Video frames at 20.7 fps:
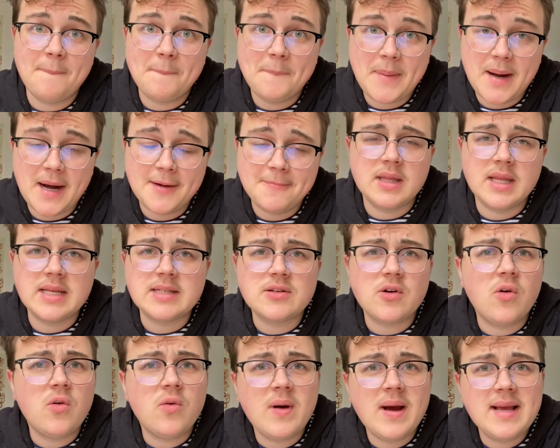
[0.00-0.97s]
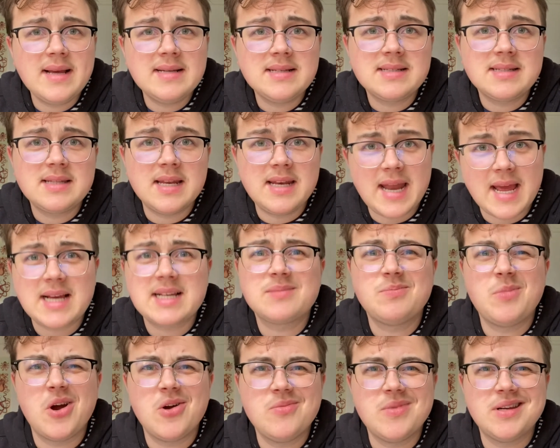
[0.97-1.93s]
But there's always the next
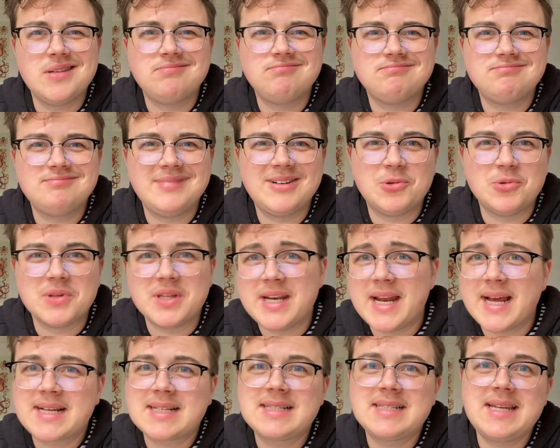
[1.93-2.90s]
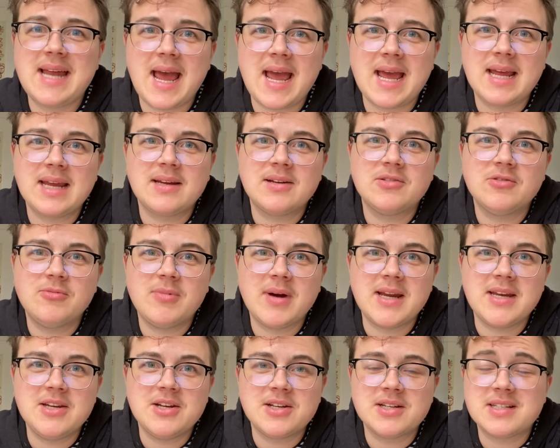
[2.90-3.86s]
moment or the next day where
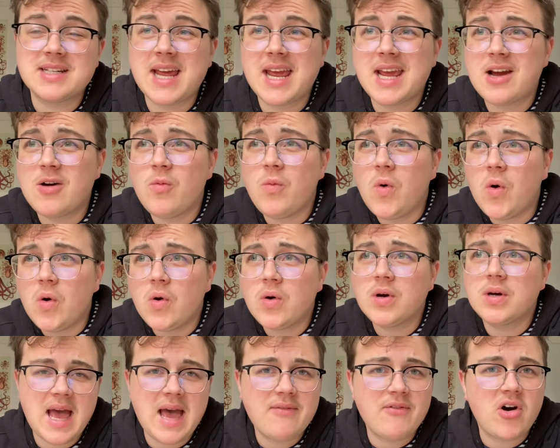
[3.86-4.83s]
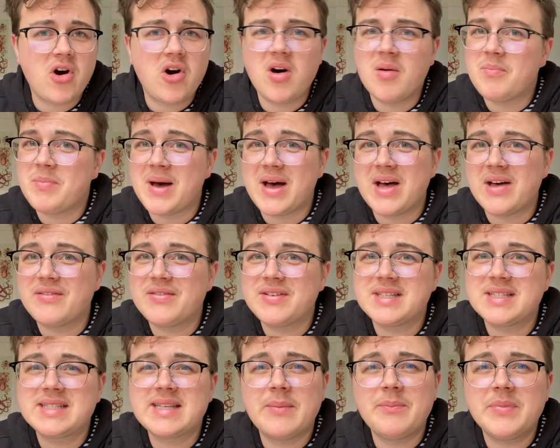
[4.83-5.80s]
you could take a walk, have a hot bath,
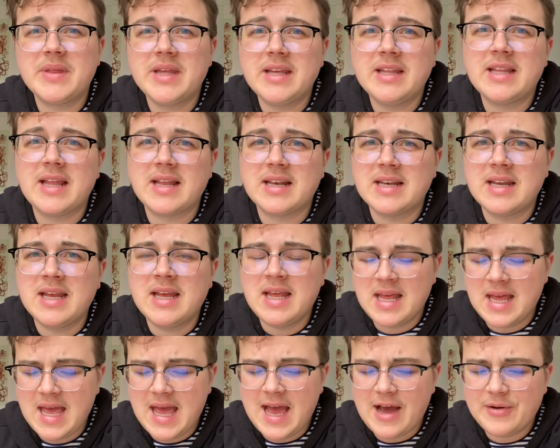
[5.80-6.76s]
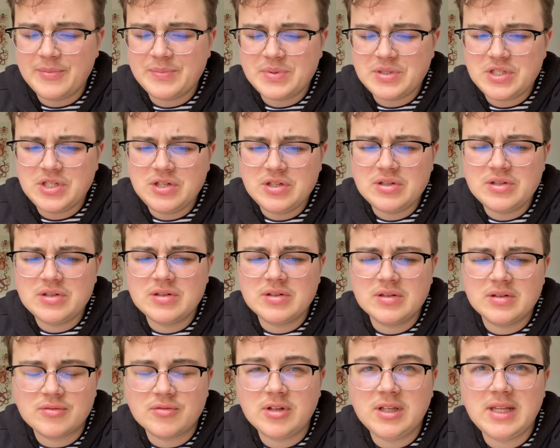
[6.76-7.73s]
something that helps you
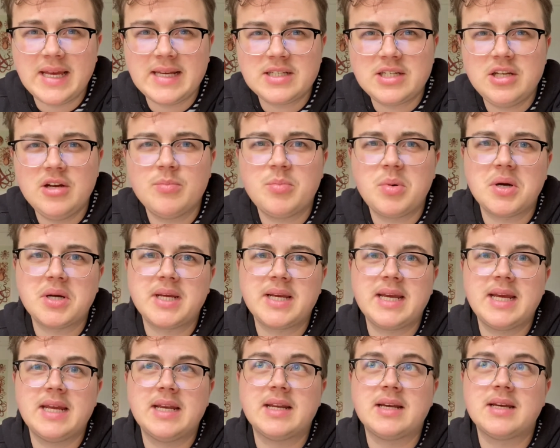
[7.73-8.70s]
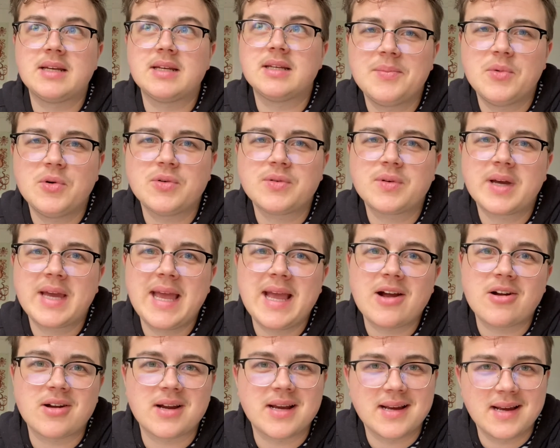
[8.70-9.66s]
relate to your body in a more
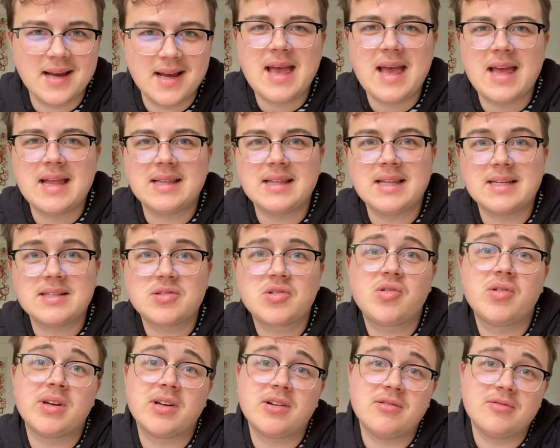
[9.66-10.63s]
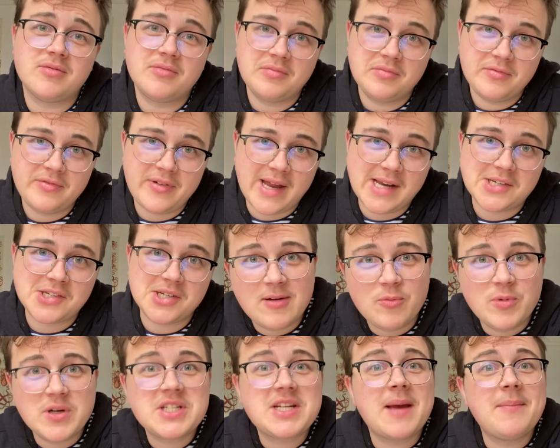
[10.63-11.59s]
caring and less critical fashion,
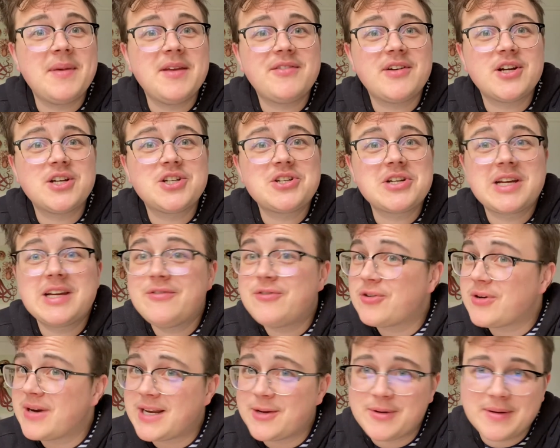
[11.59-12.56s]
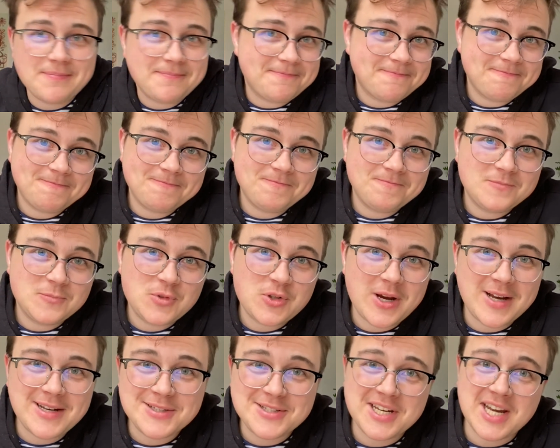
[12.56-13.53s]
which can be very tricky for anyone,
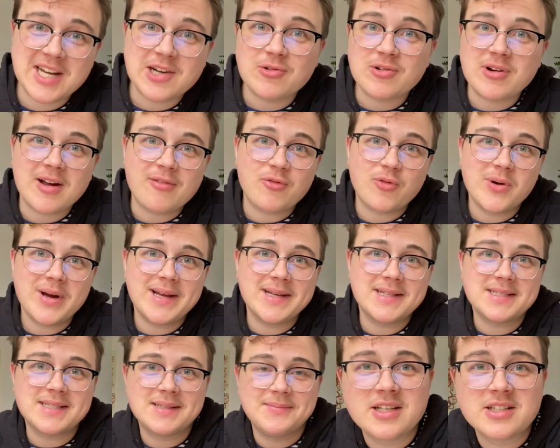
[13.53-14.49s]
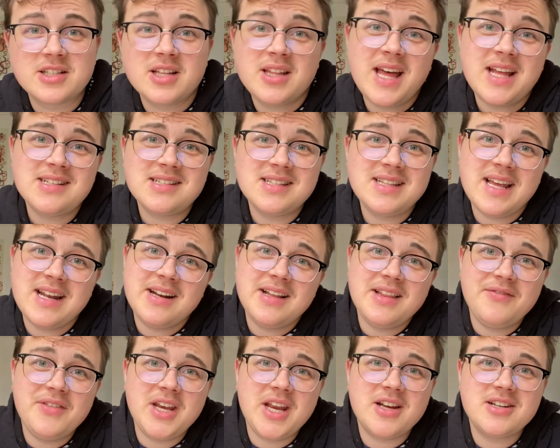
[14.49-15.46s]
transgender or otherwise. So that's the end of the
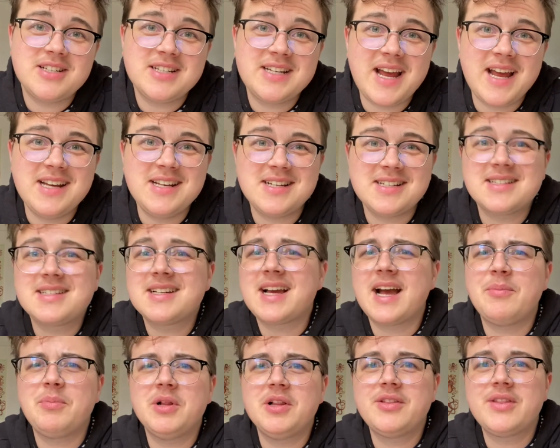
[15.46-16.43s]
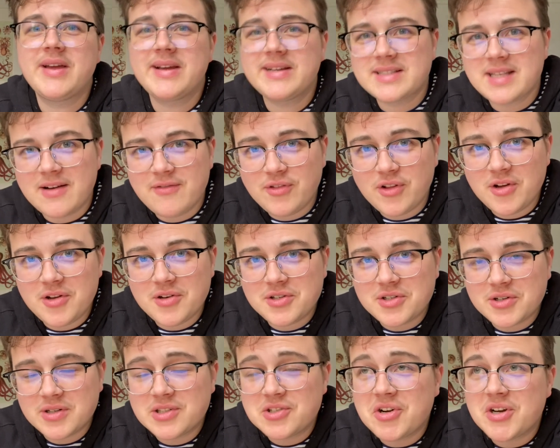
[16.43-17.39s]
video today. Just a couple of things I've learned
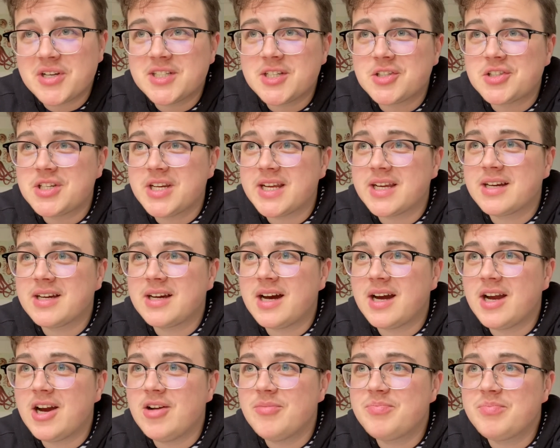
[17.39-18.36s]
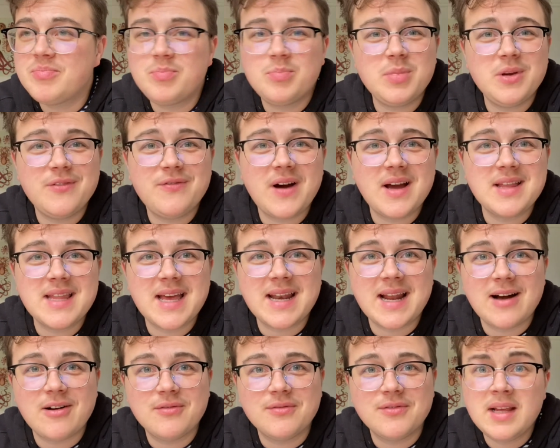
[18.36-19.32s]
during transitioning. I hope you find that
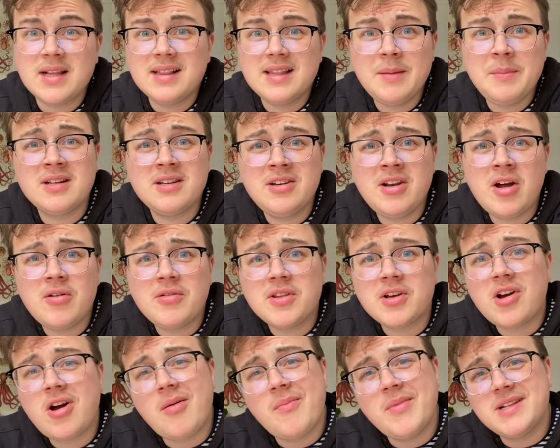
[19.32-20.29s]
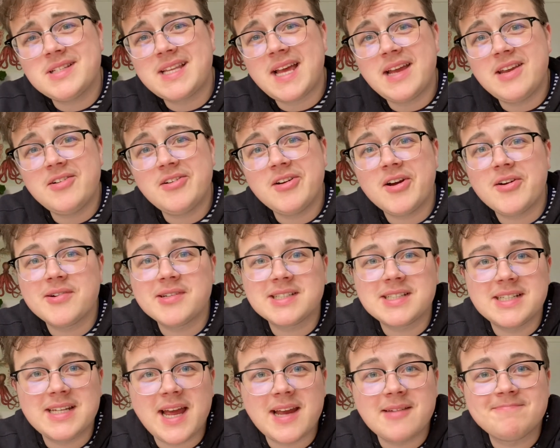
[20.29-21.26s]
helpful. Let me know in the comments how you're going
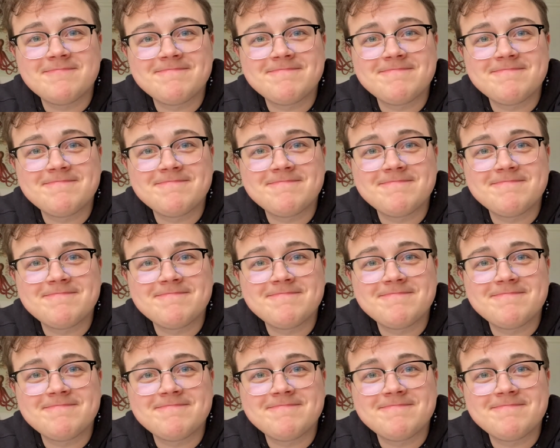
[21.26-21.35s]
today.